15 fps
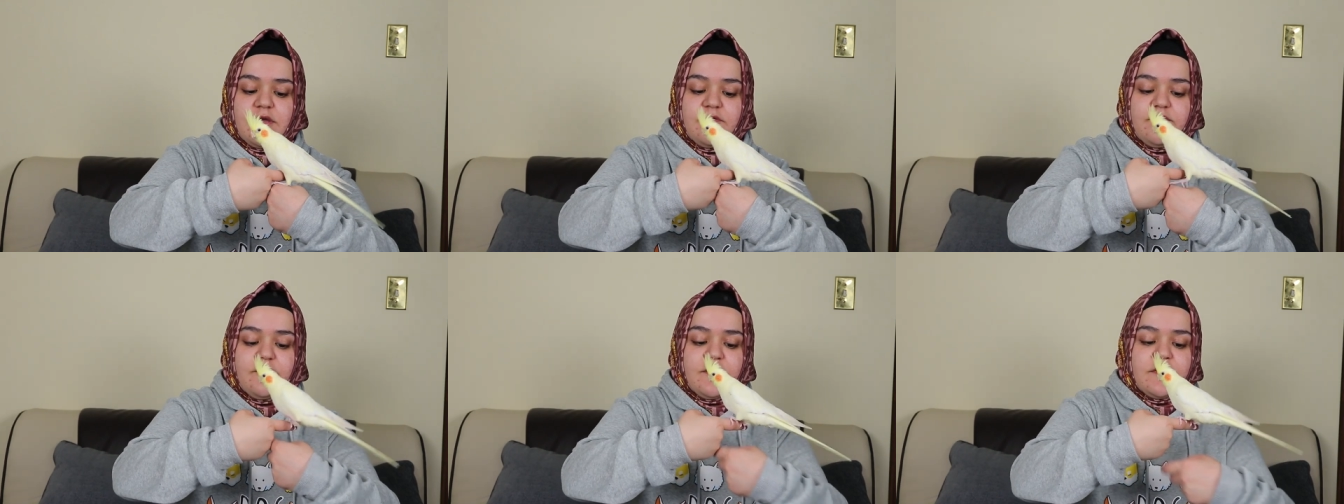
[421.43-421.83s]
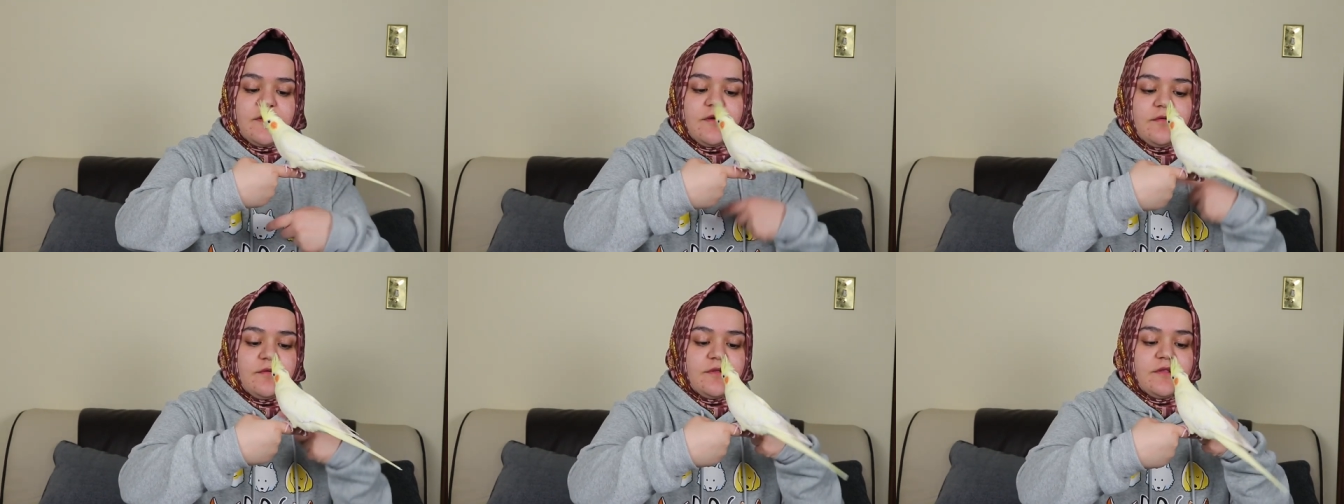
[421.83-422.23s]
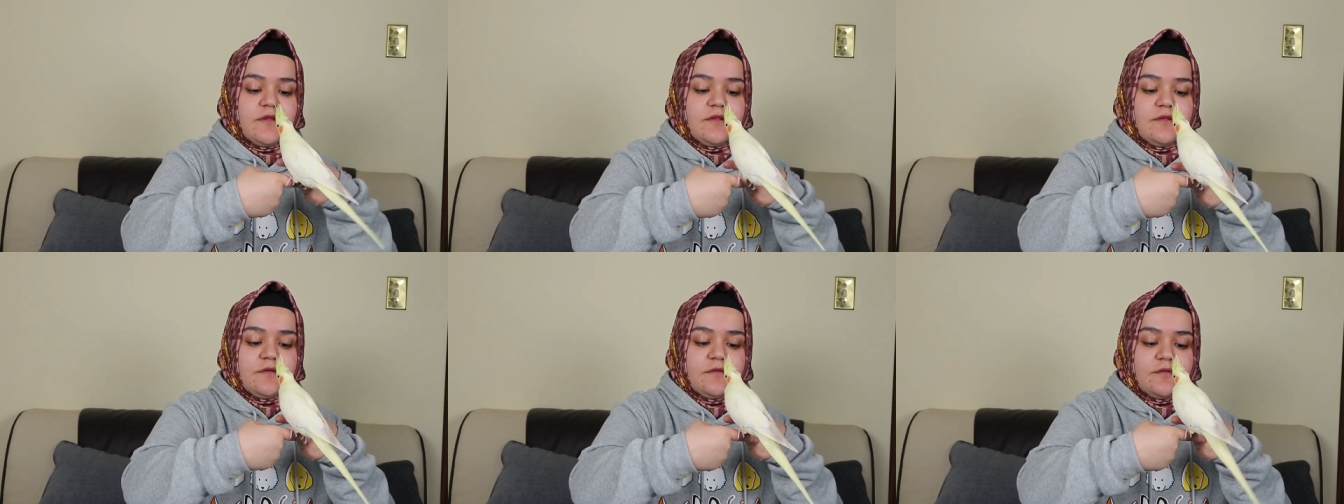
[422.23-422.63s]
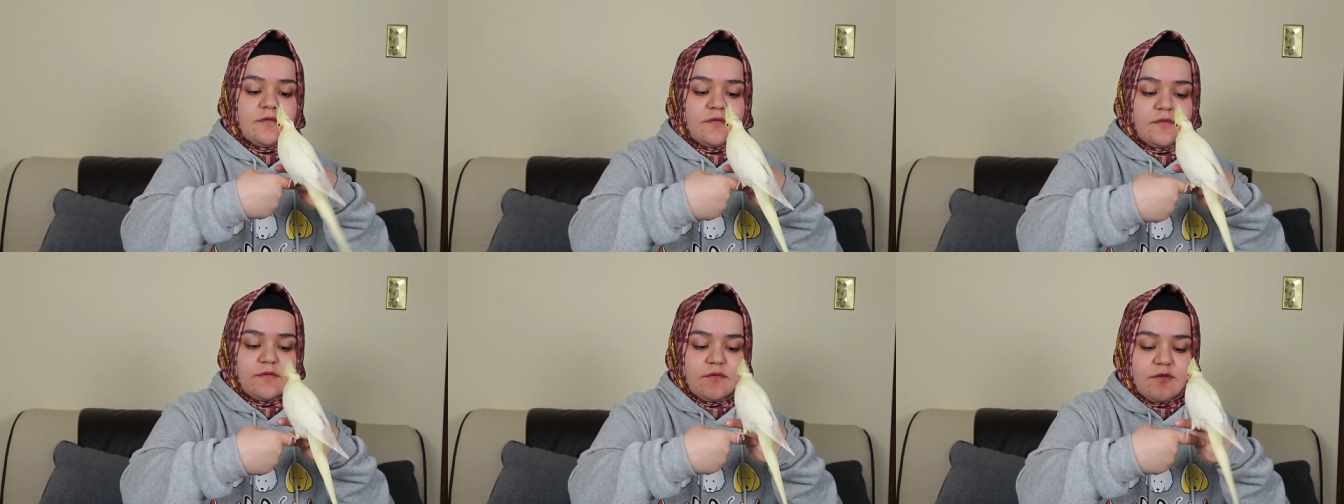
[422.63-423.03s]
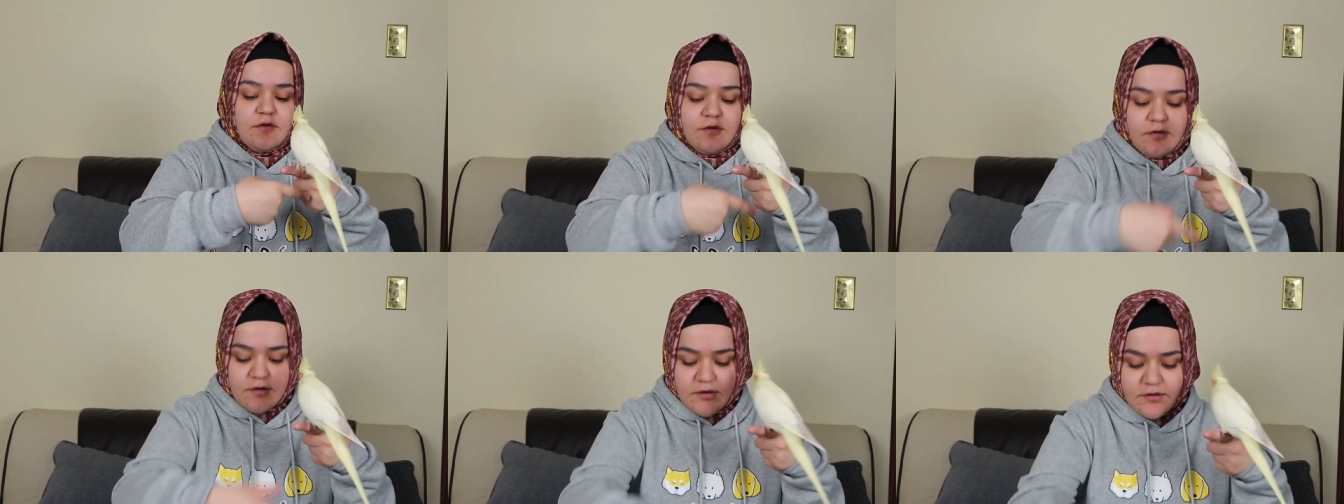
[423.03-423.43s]
get freaked out.
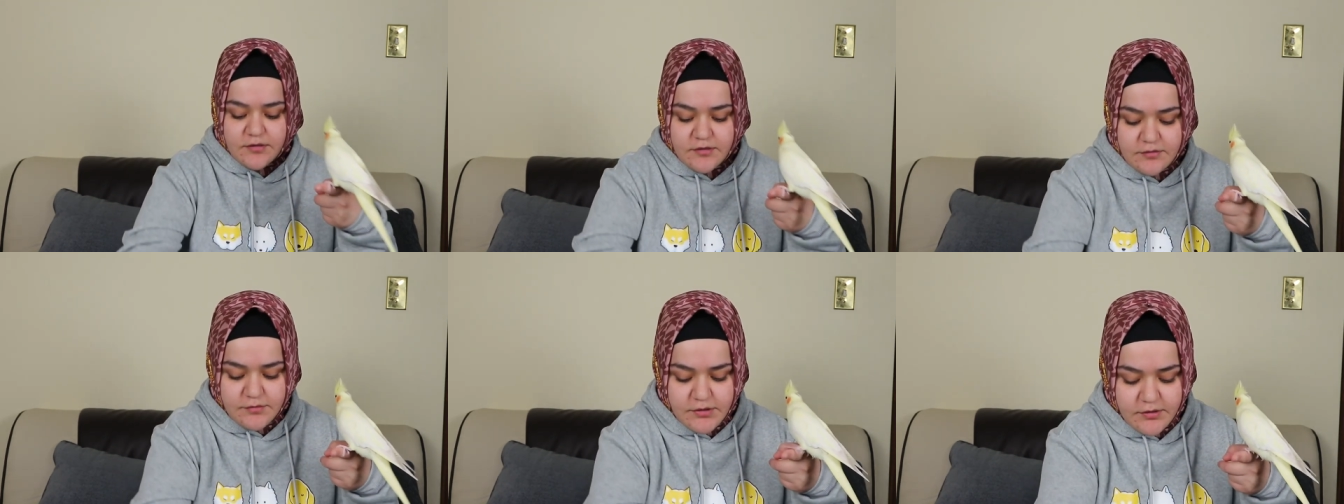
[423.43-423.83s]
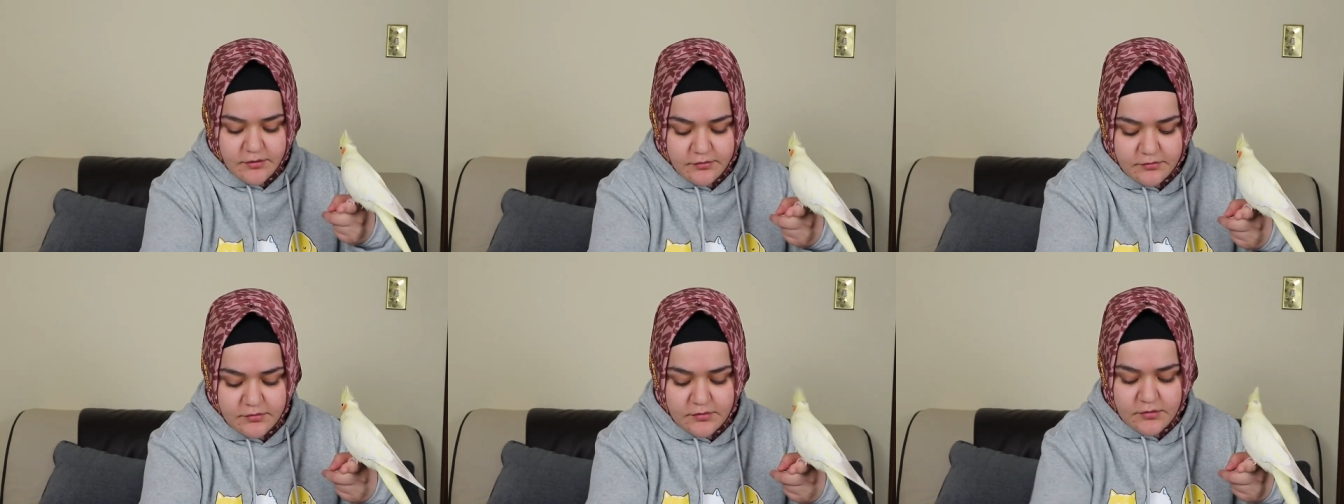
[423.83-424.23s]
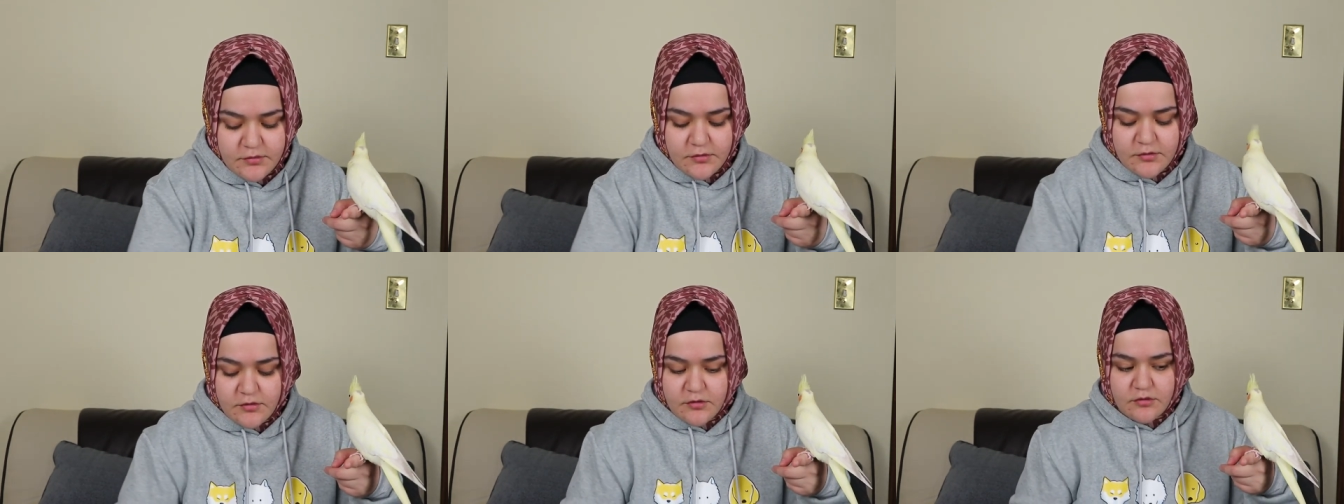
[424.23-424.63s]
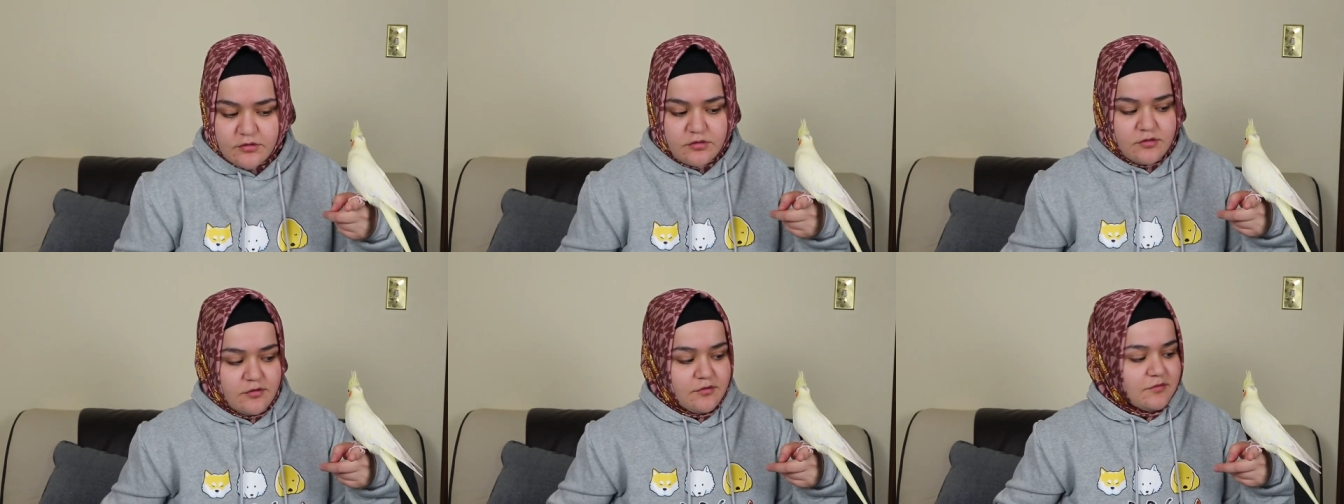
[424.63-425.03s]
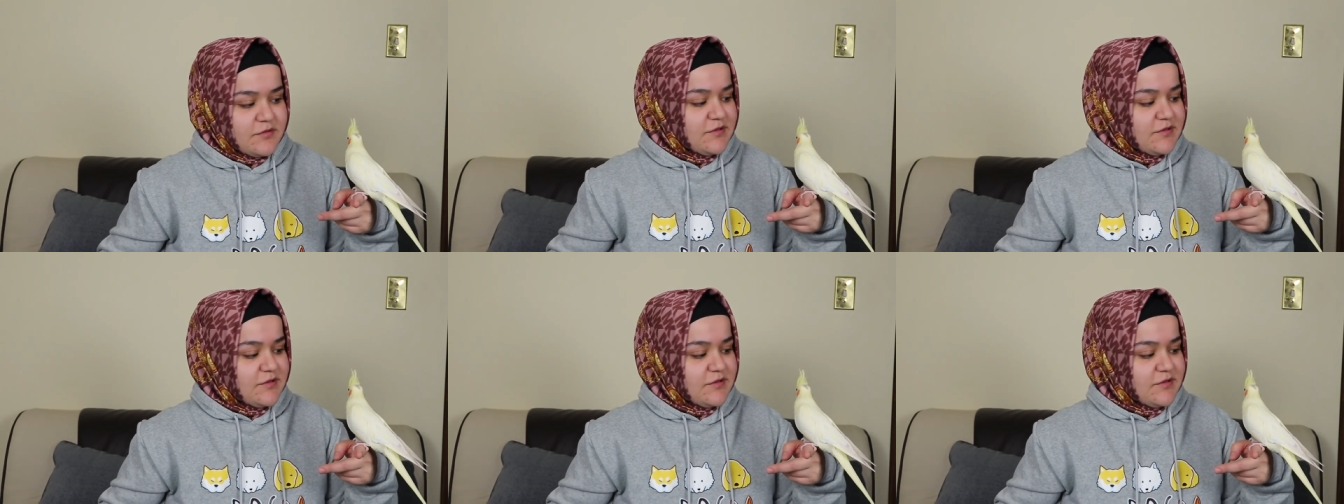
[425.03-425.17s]
Okay, there we go so